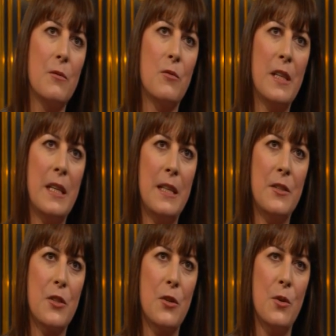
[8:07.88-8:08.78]
really
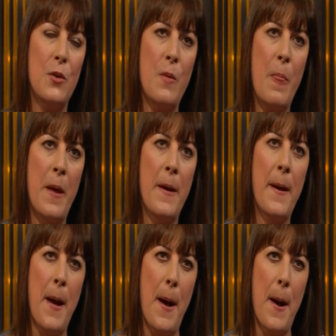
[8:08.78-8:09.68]
to
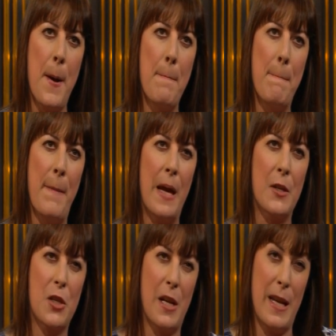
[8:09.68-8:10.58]

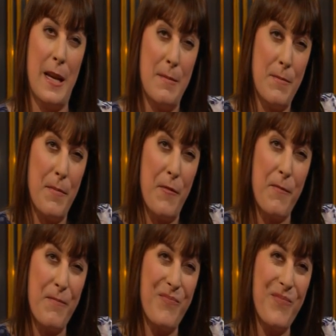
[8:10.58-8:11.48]
actually
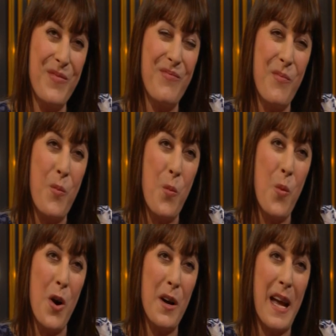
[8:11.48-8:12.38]

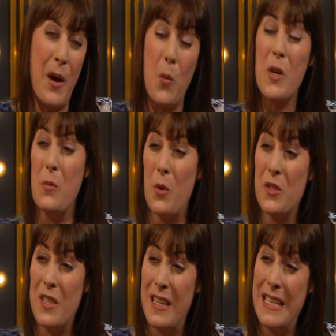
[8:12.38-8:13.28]
work out what it
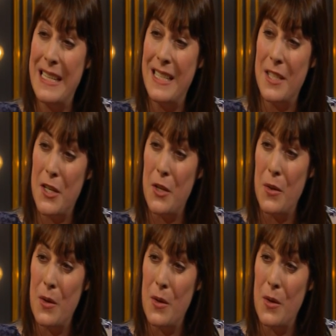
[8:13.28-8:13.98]
was that I needed to do.